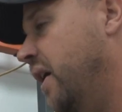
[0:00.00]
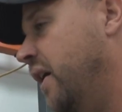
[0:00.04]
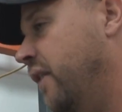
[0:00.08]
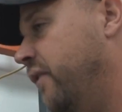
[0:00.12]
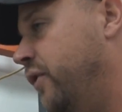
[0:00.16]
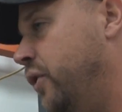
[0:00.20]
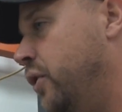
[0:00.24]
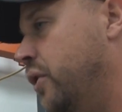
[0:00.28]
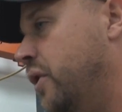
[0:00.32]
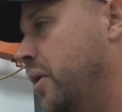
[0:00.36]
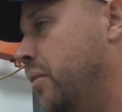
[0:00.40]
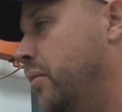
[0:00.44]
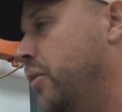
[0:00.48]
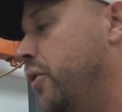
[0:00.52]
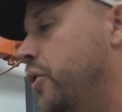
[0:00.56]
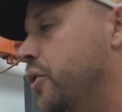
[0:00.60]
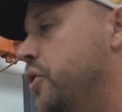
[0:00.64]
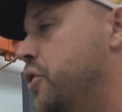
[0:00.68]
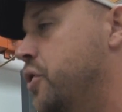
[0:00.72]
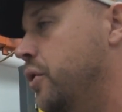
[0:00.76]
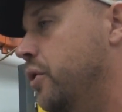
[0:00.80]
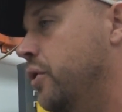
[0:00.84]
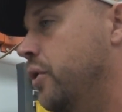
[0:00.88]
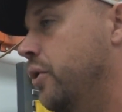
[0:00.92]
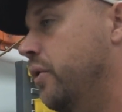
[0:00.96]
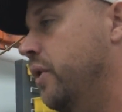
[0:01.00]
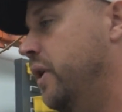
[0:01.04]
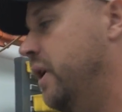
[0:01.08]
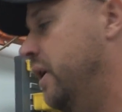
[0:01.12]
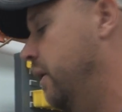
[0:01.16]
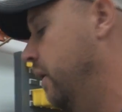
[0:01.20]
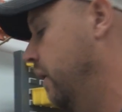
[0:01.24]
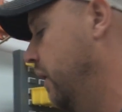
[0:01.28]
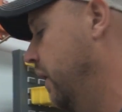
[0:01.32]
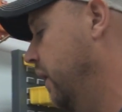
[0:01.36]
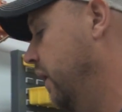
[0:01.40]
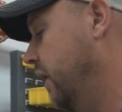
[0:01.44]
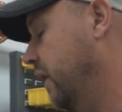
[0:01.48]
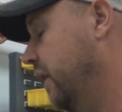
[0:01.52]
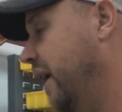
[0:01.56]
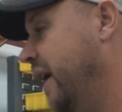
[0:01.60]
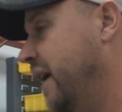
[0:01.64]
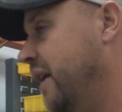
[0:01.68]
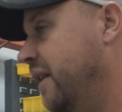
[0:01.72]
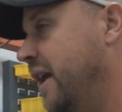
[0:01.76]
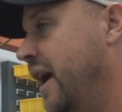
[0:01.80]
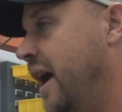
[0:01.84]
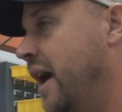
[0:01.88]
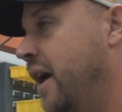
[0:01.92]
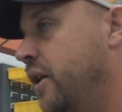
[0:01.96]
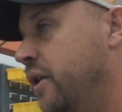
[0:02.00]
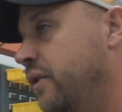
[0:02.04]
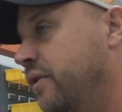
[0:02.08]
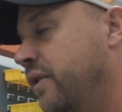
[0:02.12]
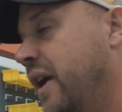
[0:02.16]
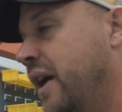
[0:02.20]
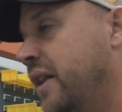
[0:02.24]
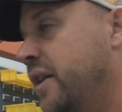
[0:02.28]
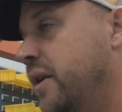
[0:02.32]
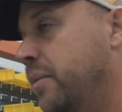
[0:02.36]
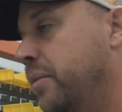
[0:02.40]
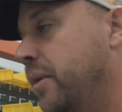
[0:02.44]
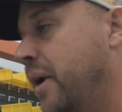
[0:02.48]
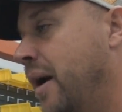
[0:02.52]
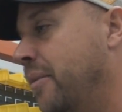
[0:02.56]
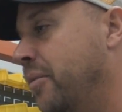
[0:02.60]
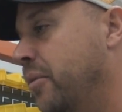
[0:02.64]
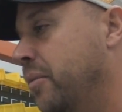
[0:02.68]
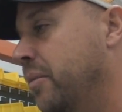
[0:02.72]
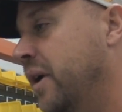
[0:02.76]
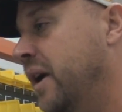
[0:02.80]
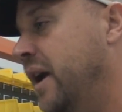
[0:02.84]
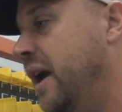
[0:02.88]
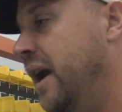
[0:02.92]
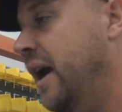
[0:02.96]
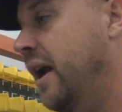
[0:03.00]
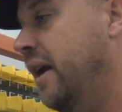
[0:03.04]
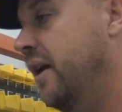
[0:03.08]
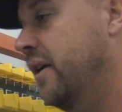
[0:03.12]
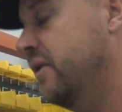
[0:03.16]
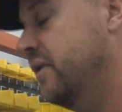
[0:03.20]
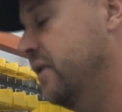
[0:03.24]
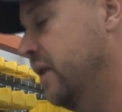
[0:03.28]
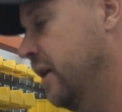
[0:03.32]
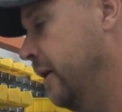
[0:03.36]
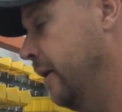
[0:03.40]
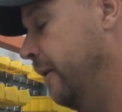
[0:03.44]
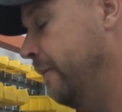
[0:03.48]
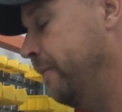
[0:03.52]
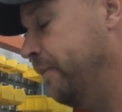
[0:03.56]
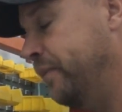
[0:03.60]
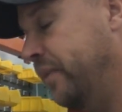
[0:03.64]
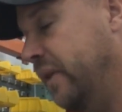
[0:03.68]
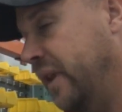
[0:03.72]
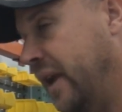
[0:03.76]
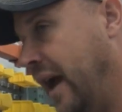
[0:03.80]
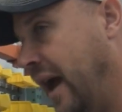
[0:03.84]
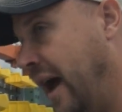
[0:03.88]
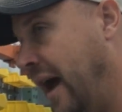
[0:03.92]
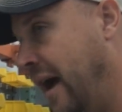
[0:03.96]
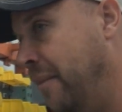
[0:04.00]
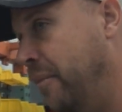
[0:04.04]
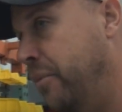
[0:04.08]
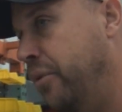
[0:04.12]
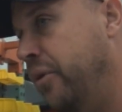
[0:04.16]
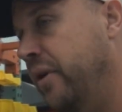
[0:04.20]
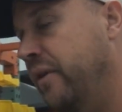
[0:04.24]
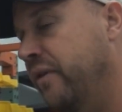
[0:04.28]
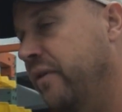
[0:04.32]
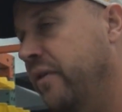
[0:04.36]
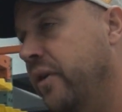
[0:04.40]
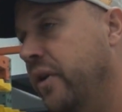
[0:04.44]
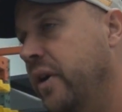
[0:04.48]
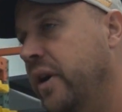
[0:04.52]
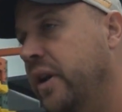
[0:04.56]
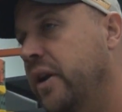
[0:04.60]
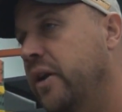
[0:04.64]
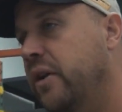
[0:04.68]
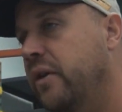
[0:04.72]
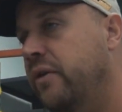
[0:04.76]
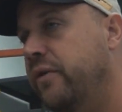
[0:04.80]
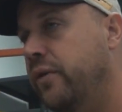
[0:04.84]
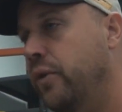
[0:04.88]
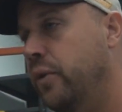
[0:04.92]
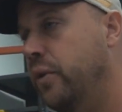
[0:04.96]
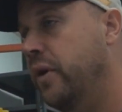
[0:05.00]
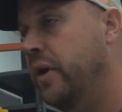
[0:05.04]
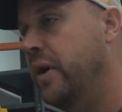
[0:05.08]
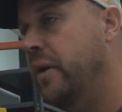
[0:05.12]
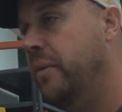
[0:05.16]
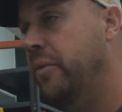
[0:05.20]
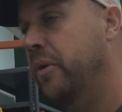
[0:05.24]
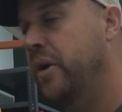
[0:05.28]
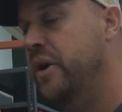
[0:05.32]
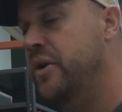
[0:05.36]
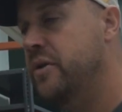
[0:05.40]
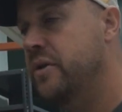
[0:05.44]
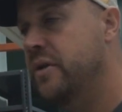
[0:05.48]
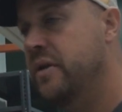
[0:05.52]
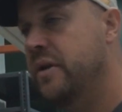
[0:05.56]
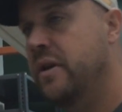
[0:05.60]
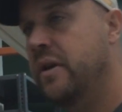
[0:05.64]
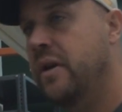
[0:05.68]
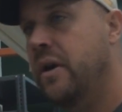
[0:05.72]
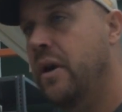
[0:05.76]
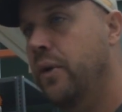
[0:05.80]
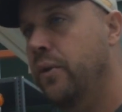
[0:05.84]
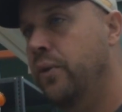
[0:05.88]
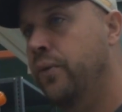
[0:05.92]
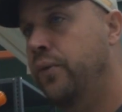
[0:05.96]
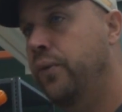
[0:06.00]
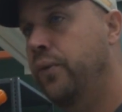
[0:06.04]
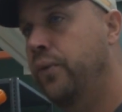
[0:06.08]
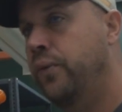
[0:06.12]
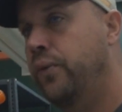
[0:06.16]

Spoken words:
if you can blow a short reed like that, you've got the proper mechanics. I'm putting very little forward air pressure into the call.